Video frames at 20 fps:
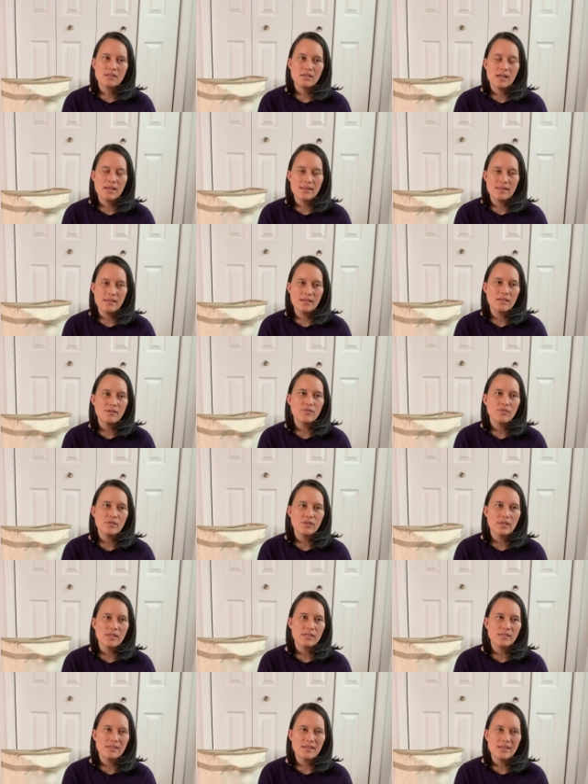I think for
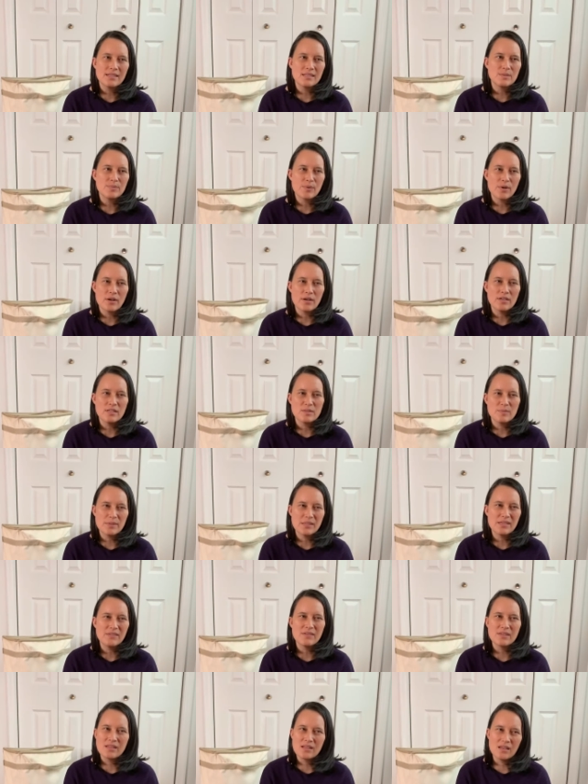like nice bras, but
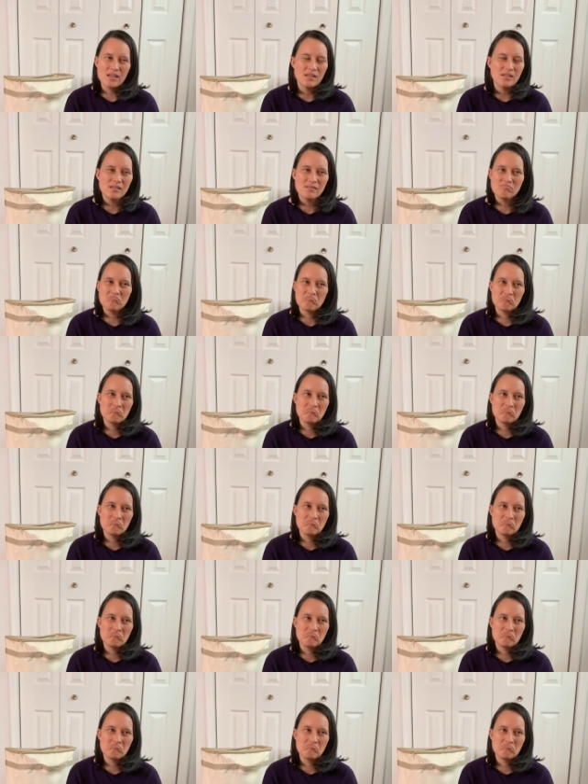even then,